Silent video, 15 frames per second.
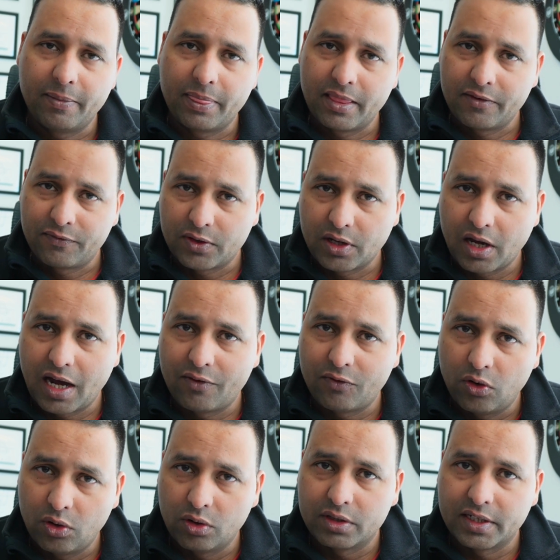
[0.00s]
if you have
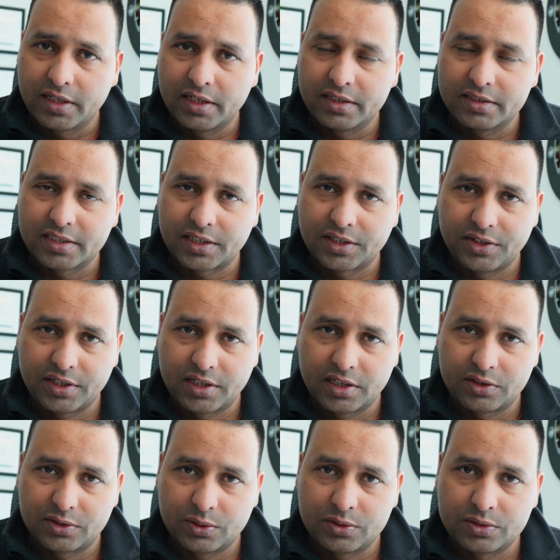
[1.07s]
all the security
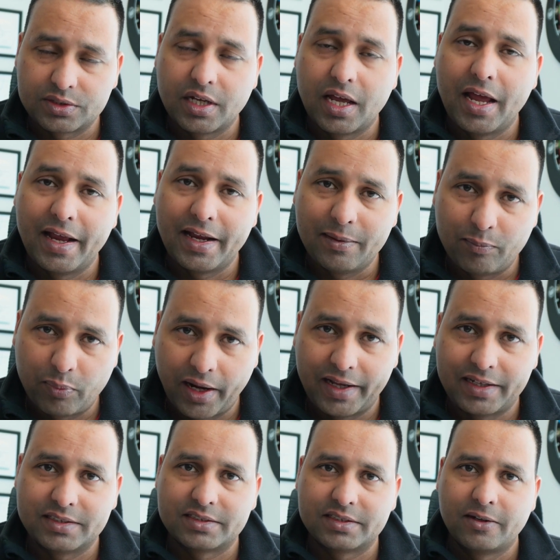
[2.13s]
controls in
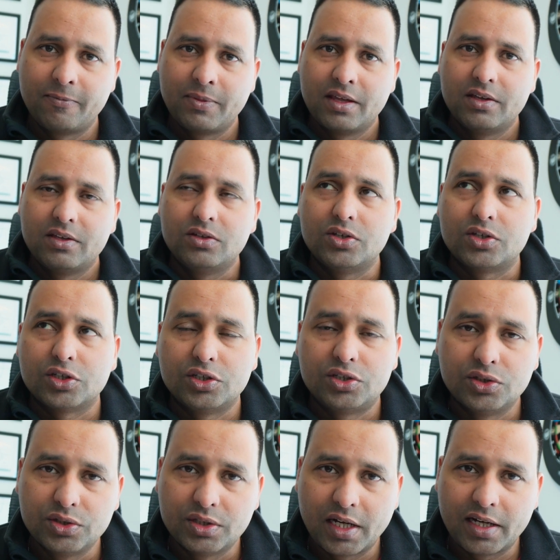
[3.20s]
place. You could
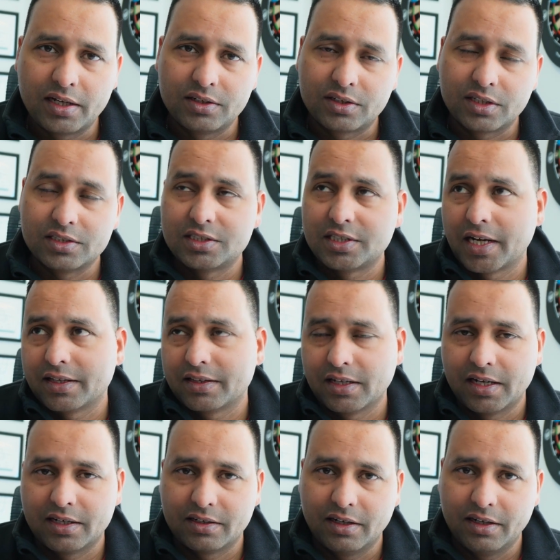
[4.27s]
do that. You can check
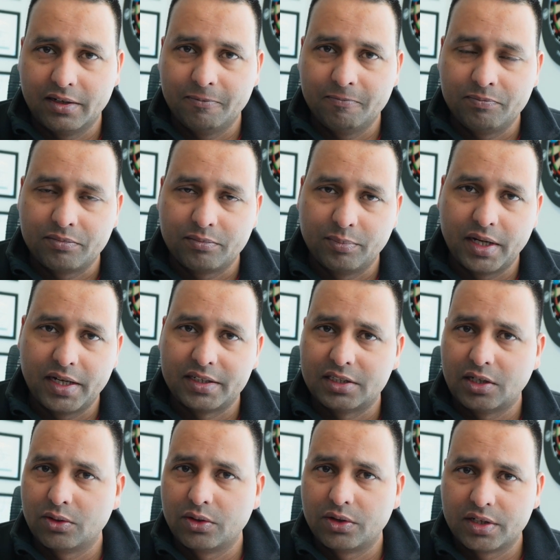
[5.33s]
that by
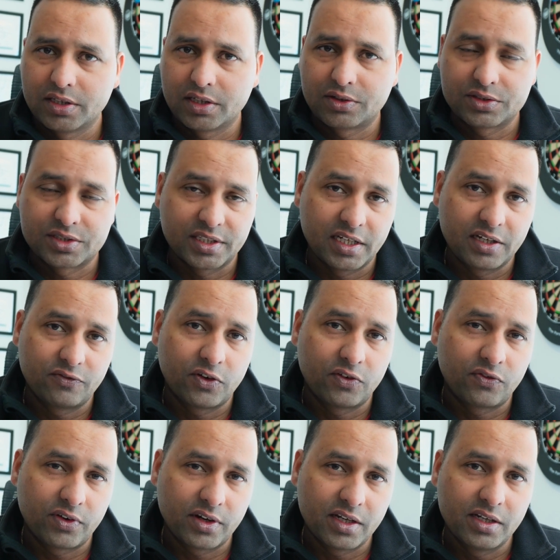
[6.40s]
downloading the questionnaire for
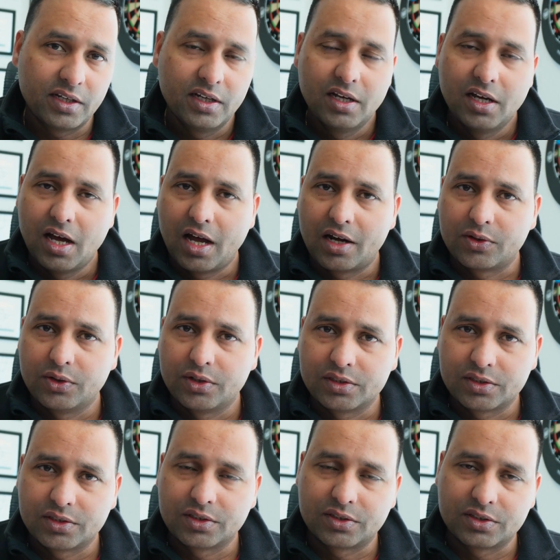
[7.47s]
free and going
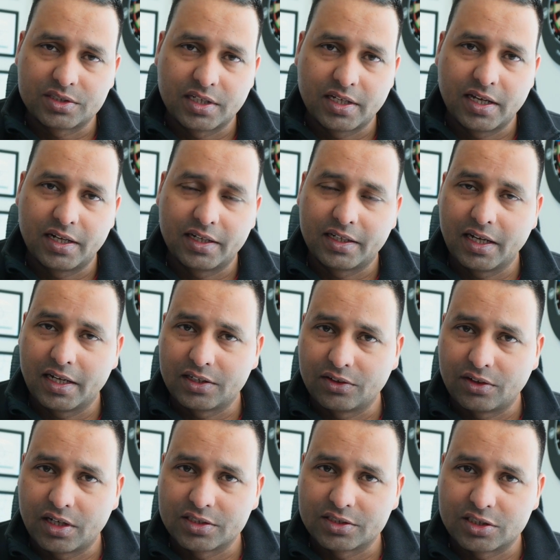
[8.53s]
through the questionnaire, get
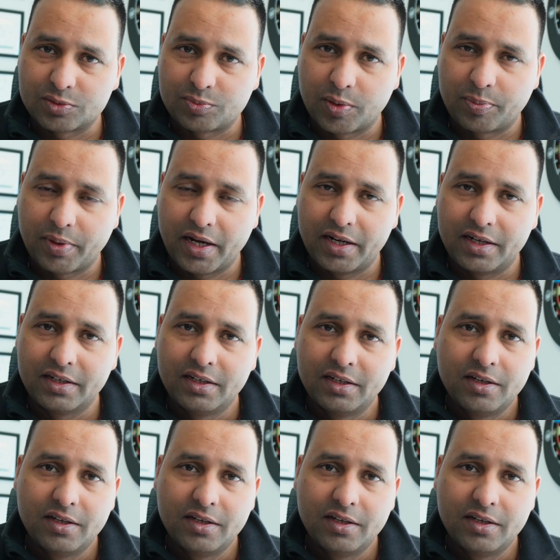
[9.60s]
your answers prepared,